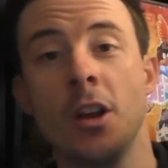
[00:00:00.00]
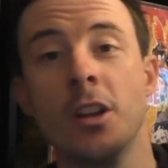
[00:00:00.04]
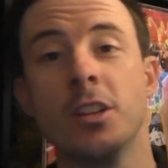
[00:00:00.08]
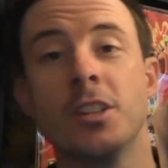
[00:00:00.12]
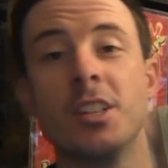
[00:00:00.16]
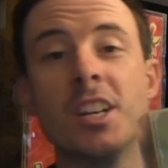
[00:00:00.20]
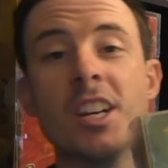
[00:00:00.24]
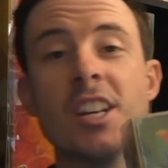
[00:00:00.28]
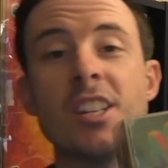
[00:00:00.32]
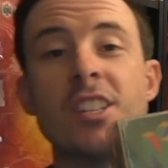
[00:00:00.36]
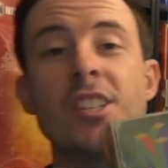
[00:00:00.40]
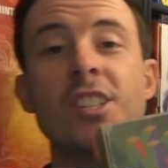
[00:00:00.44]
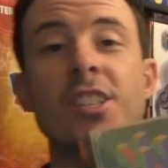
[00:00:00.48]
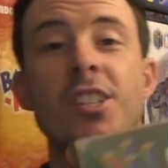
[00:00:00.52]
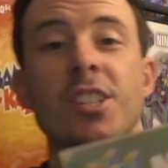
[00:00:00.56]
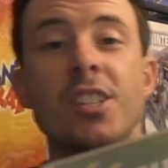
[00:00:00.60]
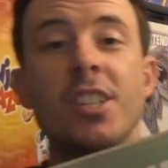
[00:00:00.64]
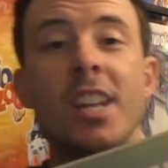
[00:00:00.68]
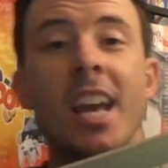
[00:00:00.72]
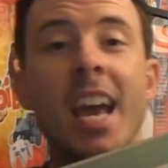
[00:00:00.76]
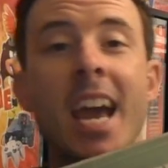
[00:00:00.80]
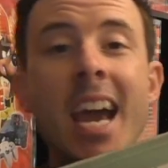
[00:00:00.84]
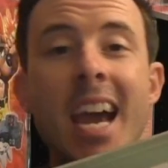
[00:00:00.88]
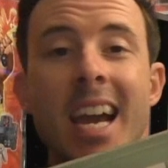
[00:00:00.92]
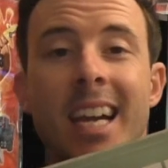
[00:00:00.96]
To
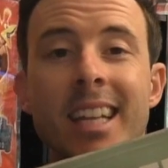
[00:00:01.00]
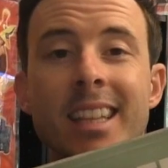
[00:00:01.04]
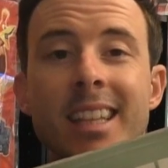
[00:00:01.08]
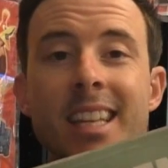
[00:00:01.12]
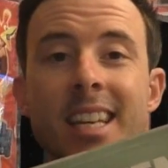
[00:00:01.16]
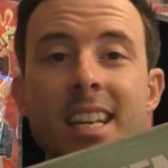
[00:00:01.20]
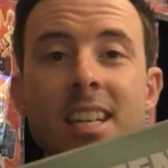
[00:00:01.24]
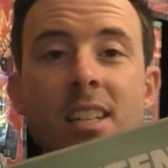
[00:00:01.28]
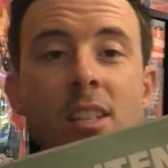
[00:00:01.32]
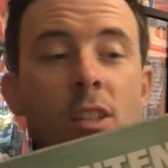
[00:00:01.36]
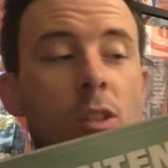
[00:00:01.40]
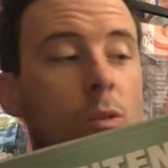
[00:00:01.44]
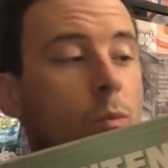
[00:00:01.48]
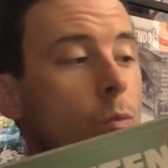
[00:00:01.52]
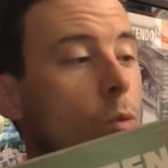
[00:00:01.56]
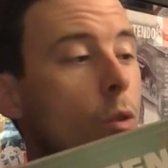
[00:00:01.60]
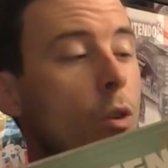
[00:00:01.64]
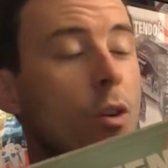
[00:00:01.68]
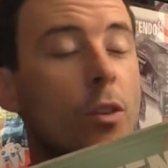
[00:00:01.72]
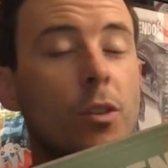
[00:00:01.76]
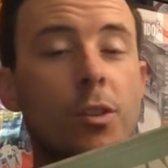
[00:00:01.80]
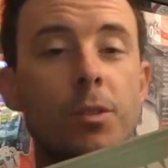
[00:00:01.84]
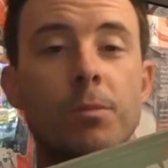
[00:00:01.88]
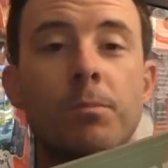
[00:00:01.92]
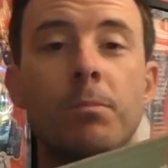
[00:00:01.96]
snag this
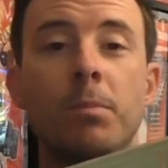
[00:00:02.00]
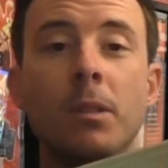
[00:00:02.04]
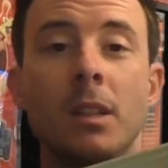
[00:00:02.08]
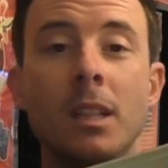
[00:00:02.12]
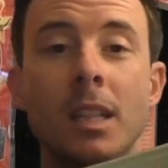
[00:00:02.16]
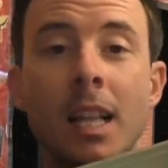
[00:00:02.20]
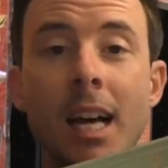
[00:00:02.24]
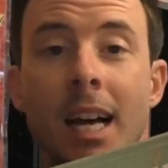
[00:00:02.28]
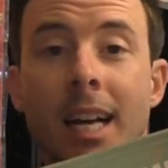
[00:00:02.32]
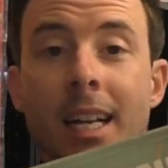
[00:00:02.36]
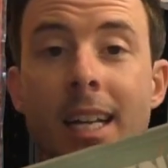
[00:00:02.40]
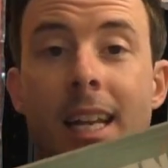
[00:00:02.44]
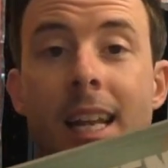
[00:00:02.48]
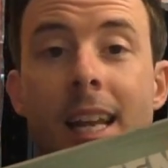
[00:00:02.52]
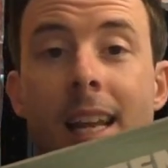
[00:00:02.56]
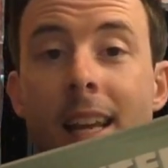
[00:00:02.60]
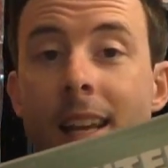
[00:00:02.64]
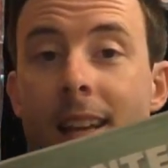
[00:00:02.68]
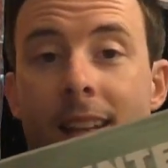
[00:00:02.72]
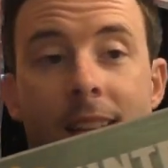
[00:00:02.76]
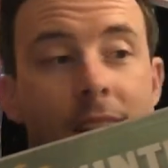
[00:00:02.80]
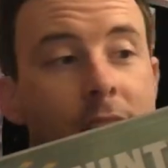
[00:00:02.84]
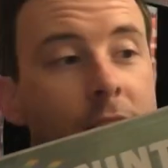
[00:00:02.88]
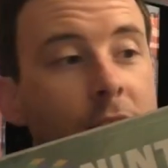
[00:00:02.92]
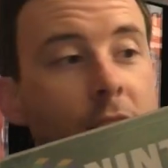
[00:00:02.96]
was
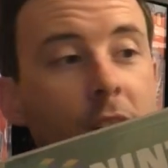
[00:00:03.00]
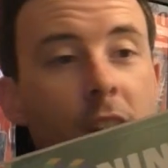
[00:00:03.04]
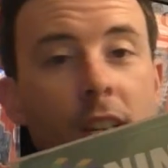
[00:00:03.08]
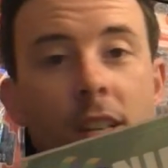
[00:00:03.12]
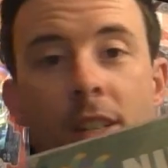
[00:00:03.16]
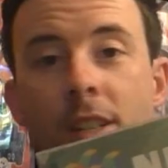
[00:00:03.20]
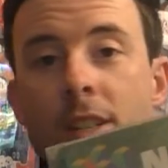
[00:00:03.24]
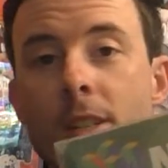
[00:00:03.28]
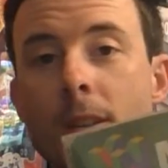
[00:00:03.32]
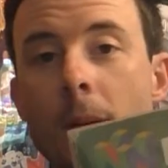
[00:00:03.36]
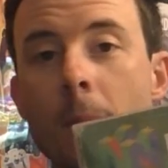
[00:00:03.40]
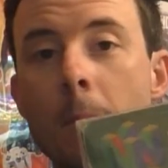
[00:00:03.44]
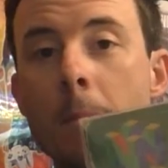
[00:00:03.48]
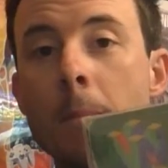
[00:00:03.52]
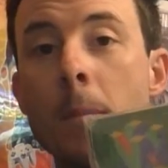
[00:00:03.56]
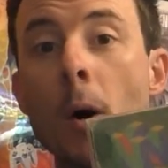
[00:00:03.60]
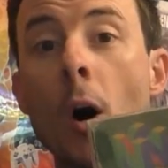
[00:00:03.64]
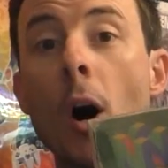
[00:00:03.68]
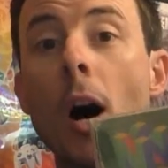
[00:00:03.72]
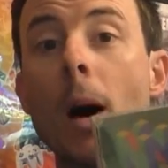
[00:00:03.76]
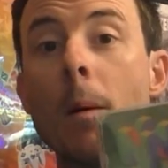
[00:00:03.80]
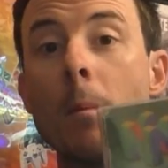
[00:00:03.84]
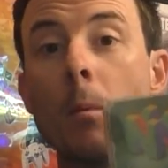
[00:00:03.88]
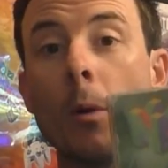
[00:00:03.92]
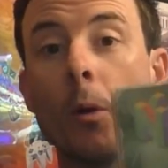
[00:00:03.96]
bloody just
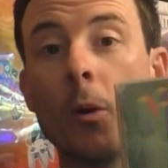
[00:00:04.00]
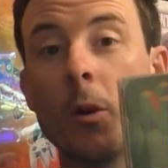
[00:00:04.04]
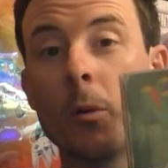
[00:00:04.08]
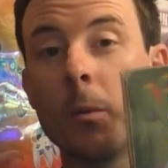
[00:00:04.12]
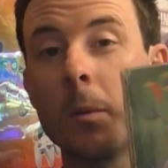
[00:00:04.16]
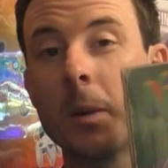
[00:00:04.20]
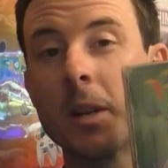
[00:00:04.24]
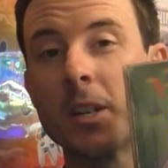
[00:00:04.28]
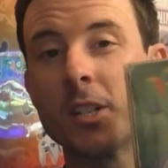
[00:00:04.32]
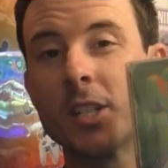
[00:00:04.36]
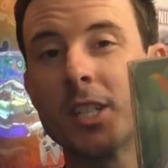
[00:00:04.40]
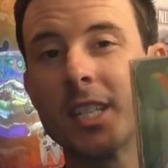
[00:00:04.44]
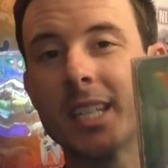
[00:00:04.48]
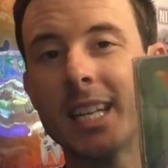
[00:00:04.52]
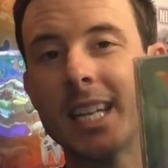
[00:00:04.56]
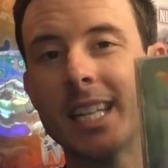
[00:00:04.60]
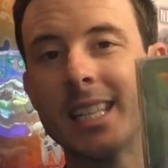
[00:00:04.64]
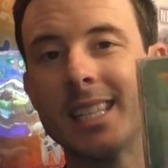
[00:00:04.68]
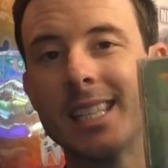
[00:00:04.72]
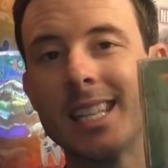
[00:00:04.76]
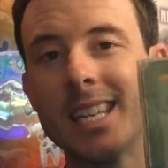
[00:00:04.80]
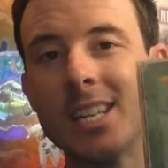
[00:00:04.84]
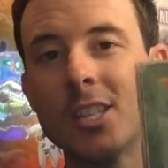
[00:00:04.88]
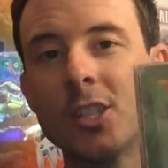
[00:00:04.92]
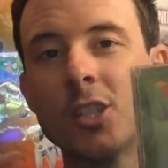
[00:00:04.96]
mind-blowing when I managed to
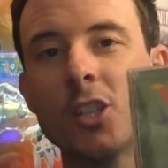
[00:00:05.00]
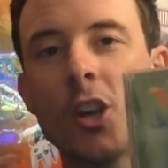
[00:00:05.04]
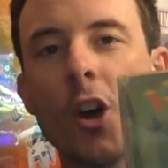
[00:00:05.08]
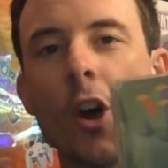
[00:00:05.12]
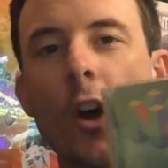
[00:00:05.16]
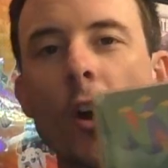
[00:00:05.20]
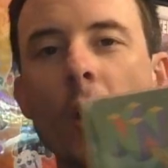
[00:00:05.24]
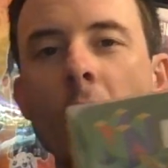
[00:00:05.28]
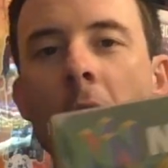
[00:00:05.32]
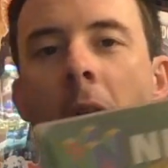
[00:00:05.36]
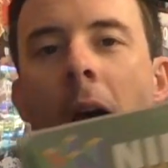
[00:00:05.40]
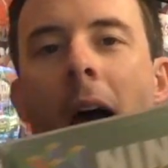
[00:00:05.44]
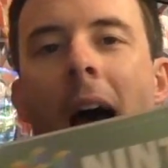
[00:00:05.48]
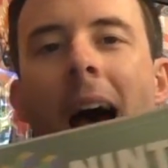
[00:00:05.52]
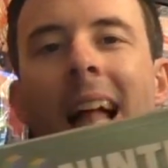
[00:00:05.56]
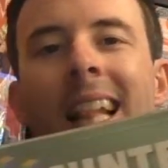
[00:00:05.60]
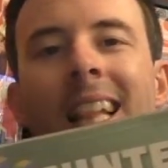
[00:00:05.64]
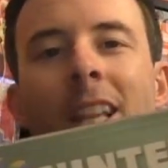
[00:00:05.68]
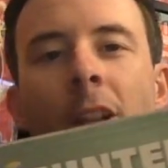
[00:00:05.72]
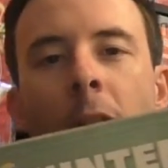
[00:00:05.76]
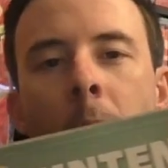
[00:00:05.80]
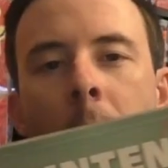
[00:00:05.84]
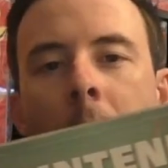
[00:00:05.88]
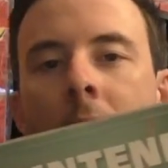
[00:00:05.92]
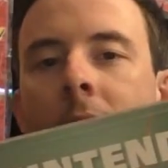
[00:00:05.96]
get this. So a
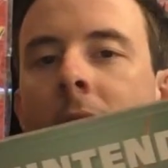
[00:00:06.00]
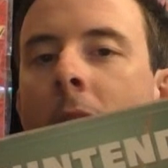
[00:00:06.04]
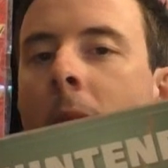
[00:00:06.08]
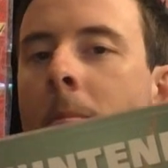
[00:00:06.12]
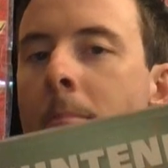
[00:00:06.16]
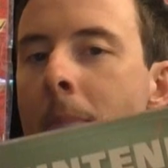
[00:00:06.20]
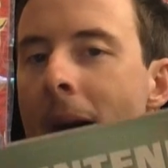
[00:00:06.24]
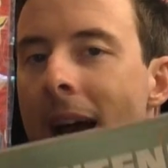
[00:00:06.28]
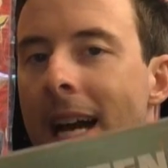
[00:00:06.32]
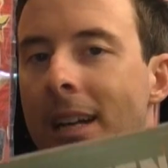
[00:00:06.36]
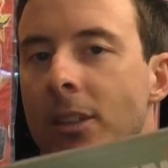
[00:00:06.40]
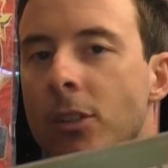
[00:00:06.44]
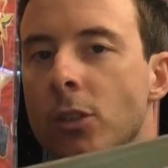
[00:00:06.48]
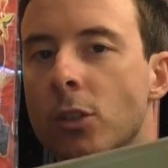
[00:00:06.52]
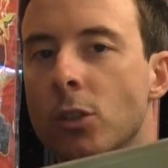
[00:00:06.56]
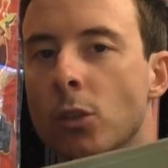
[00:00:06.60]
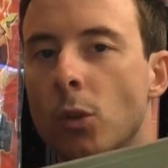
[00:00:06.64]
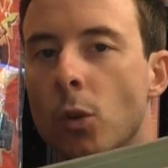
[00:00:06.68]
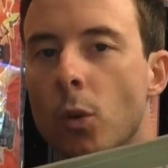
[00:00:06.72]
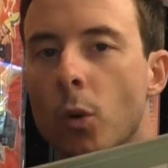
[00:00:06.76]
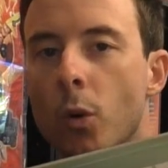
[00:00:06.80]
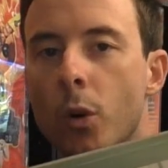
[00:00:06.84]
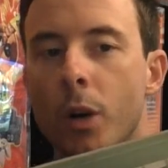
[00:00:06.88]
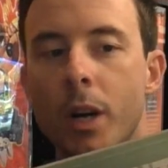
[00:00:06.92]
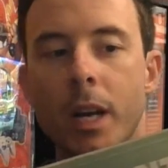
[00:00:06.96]
little bit of a
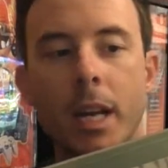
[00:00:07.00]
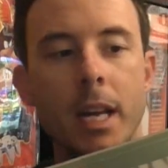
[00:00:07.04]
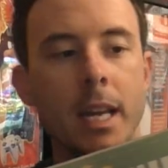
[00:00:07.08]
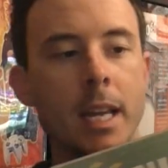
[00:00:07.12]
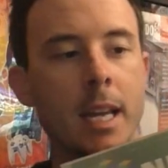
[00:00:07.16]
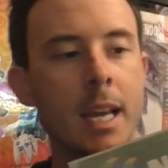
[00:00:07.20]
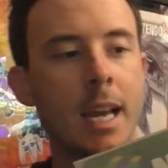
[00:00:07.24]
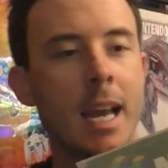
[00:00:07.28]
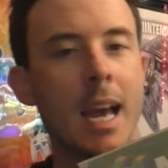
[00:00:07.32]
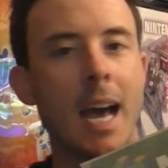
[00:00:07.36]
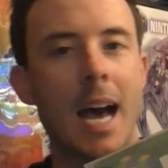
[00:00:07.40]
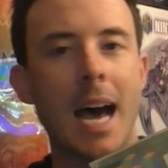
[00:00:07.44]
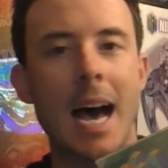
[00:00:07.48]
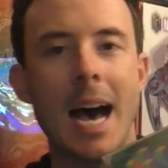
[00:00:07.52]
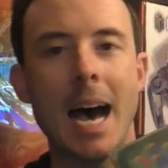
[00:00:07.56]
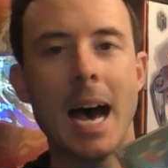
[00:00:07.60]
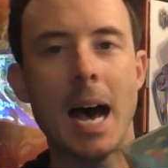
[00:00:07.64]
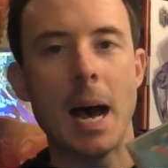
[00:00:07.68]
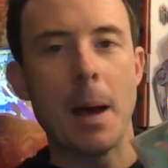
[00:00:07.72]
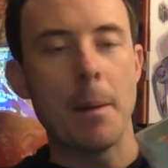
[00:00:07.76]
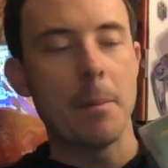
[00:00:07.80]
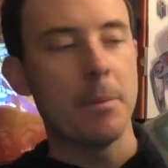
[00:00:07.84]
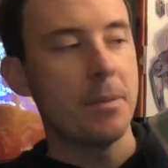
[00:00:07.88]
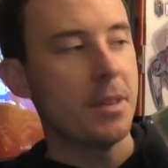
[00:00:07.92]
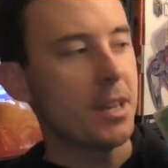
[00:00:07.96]
backstory.
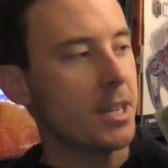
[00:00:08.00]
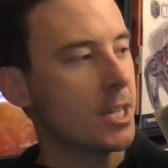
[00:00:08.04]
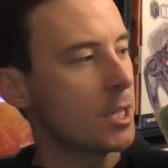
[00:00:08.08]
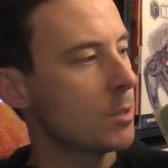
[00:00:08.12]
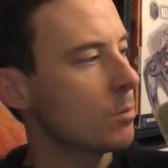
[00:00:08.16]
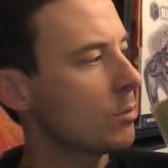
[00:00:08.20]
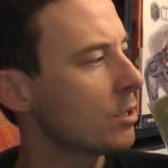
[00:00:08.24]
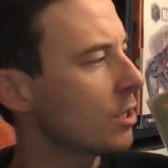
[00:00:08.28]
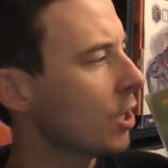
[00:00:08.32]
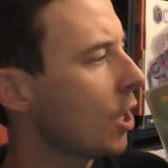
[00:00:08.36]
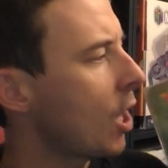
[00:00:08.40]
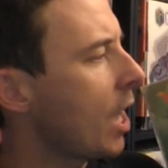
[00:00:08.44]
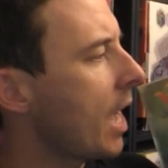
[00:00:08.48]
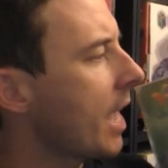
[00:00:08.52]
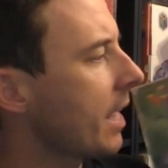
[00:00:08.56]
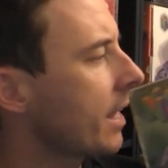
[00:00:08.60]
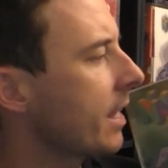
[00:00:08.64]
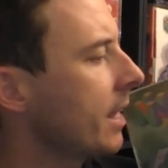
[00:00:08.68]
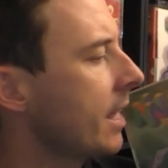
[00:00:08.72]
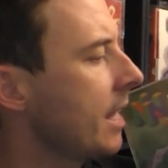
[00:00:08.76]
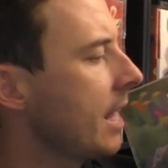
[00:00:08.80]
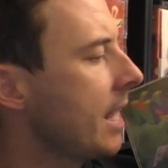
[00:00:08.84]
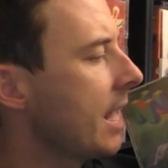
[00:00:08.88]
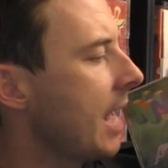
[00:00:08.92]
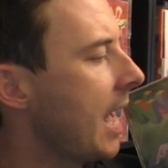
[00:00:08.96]
This was
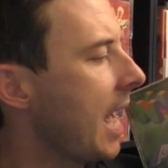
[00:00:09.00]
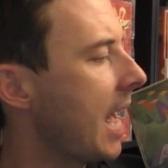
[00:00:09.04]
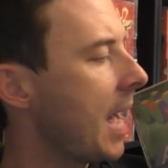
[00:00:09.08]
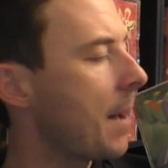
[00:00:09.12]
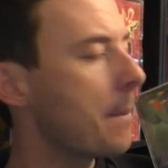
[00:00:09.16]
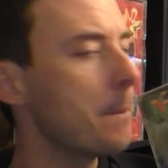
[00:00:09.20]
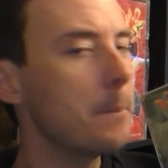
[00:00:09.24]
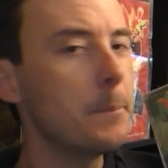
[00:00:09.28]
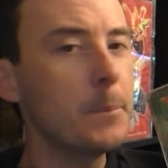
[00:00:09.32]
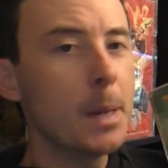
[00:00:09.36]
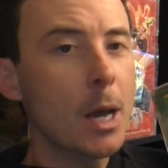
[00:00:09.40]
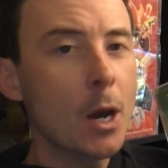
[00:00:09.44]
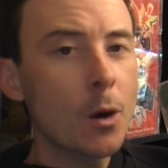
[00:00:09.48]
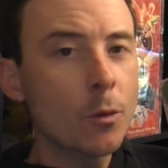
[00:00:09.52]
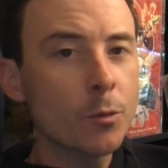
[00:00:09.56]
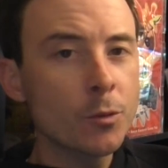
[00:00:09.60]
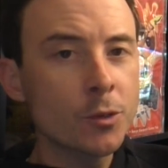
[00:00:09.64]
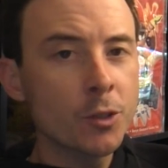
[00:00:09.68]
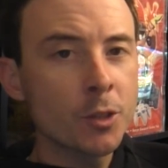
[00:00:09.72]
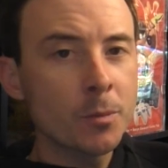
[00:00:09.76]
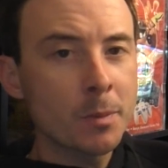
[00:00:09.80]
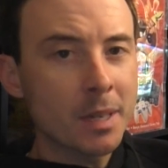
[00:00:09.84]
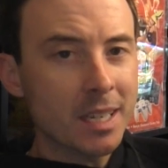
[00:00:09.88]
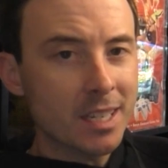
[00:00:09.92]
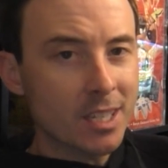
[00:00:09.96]
like a
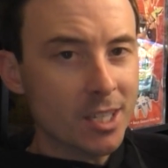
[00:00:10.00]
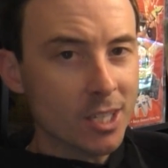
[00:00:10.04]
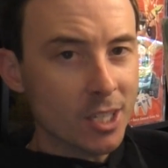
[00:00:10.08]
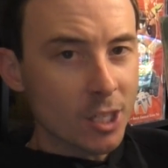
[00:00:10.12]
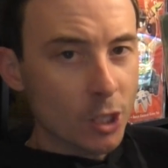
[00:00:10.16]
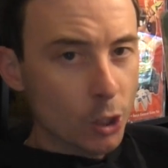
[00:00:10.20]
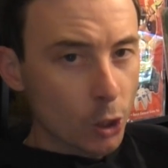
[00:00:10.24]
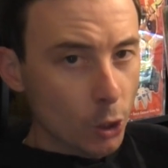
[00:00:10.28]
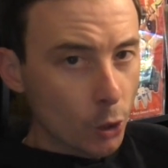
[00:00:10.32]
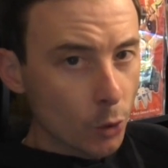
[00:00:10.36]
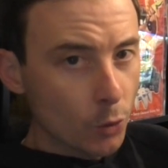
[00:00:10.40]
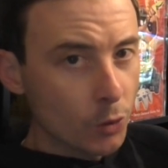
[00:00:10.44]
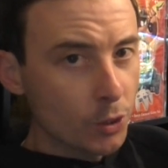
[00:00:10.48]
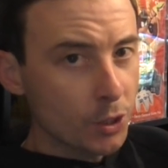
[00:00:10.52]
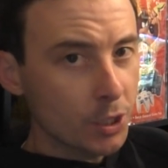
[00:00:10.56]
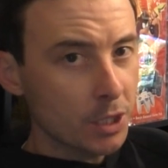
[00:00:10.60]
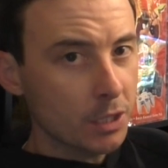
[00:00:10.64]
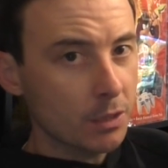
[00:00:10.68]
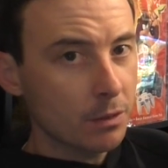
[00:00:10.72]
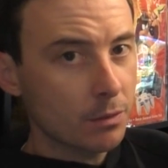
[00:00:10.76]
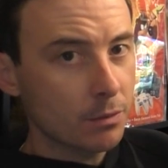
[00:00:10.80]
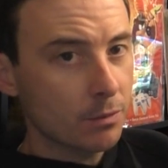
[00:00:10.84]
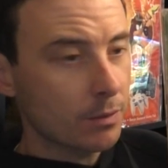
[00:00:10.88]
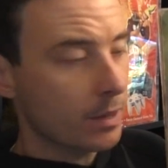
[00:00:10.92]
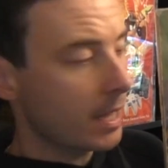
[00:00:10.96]
Belgium
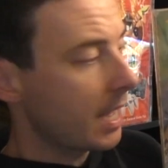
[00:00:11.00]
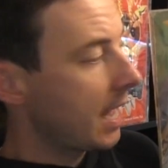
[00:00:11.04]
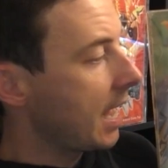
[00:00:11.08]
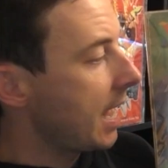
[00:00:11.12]
exclusive